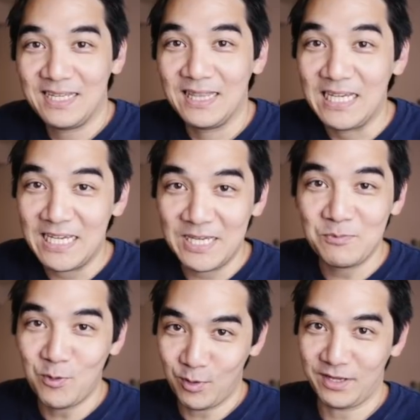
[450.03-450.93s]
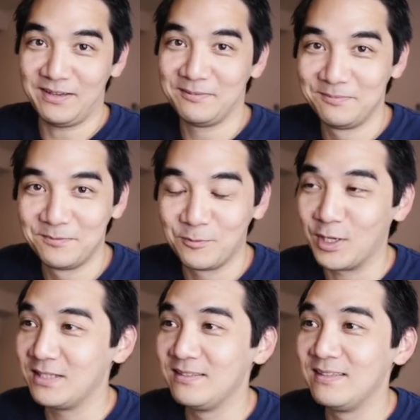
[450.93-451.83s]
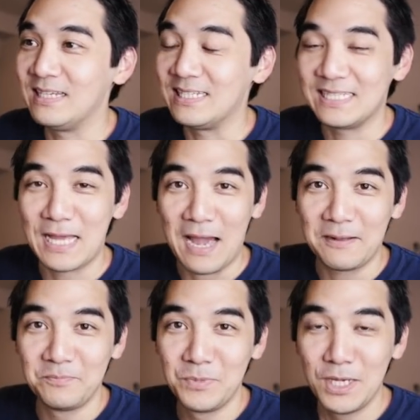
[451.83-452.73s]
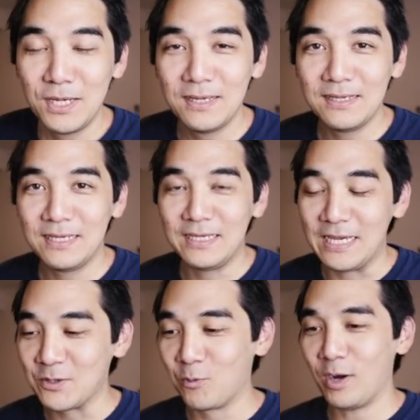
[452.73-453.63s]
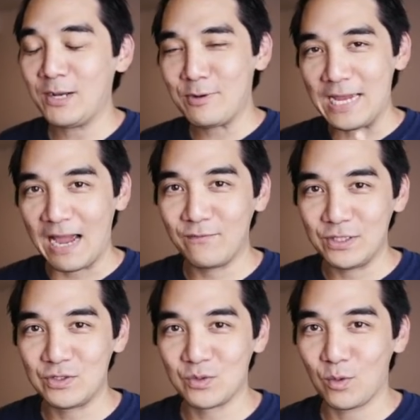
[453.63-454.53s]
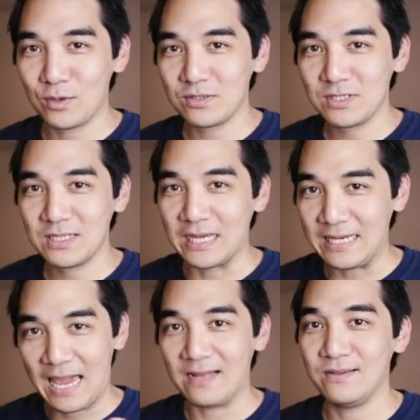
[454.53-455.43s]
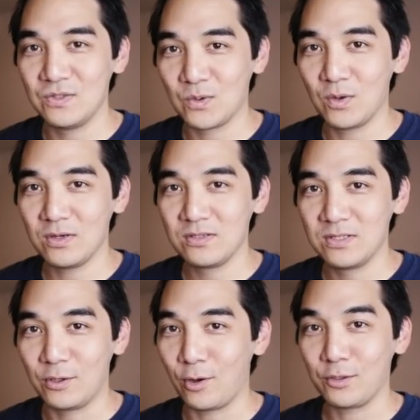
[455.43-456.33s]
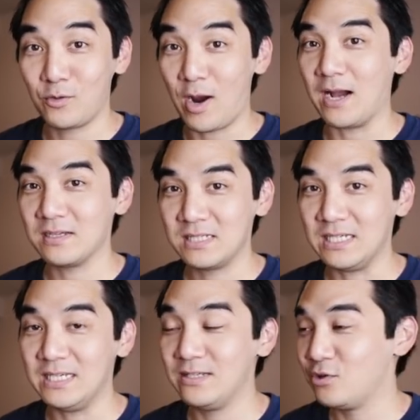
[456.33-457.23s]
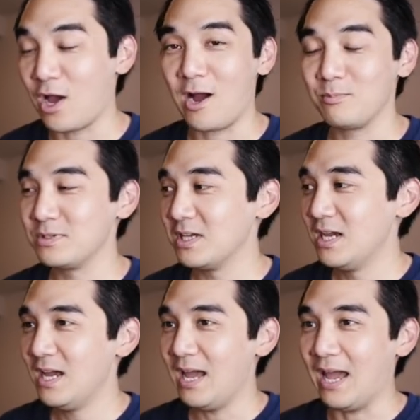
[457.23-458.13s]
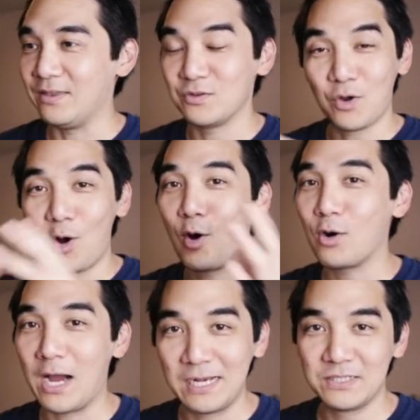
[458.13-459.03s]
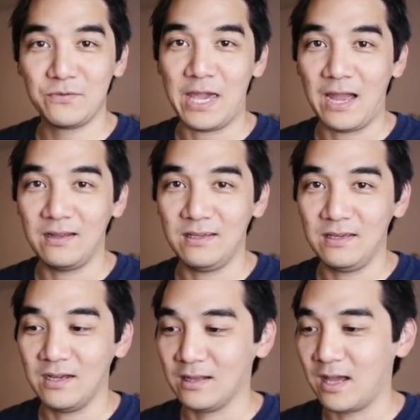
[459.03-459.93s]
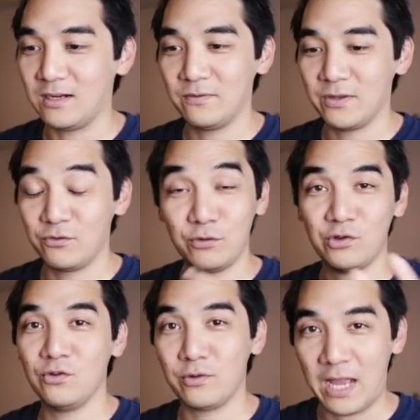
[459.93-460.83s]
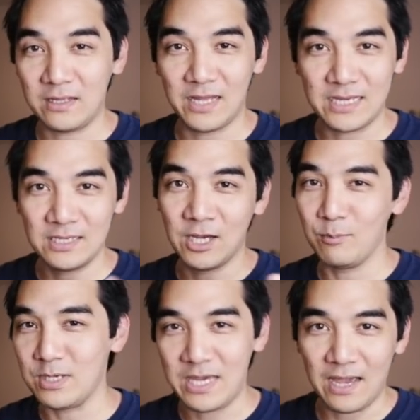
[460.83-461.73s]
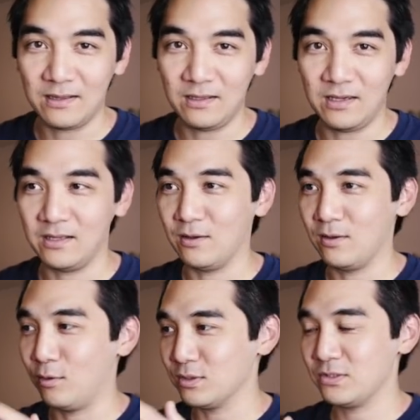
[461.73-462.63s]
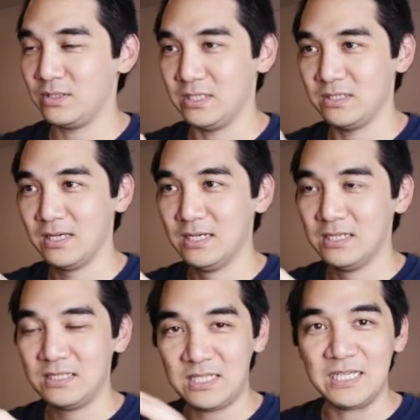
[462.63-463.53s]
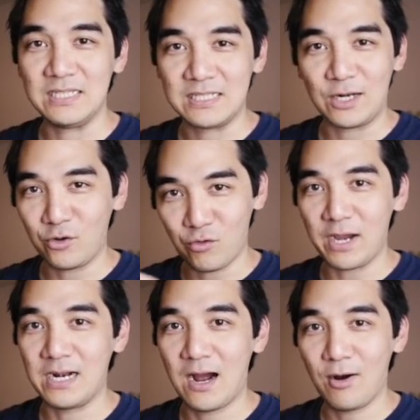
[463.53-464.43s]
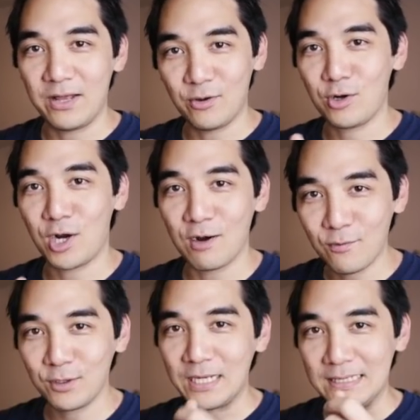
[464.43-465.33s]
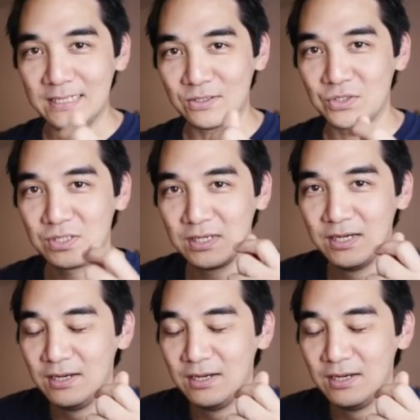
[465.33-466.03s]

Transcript: Leei Ma. What is that? In Hawaii, we have these stores, like candy stores. They're called crack seed shops, and there's all kinds of candy. A lot of the traditional candy, like gummy candy, and also these seeds that are dried out, and they're covered in this